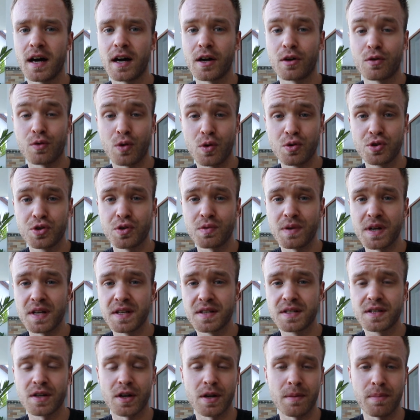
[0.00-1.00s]

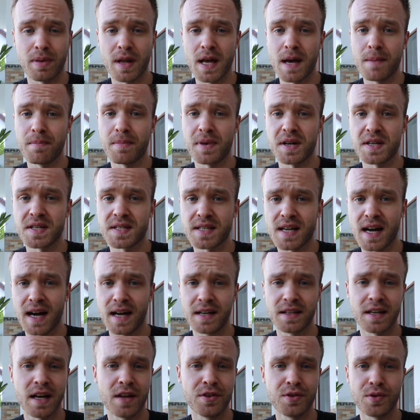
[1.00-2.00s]
groceries on a plant-based
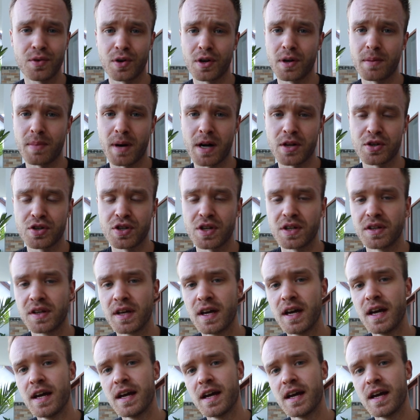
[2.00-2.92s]
diet and you're on a budget.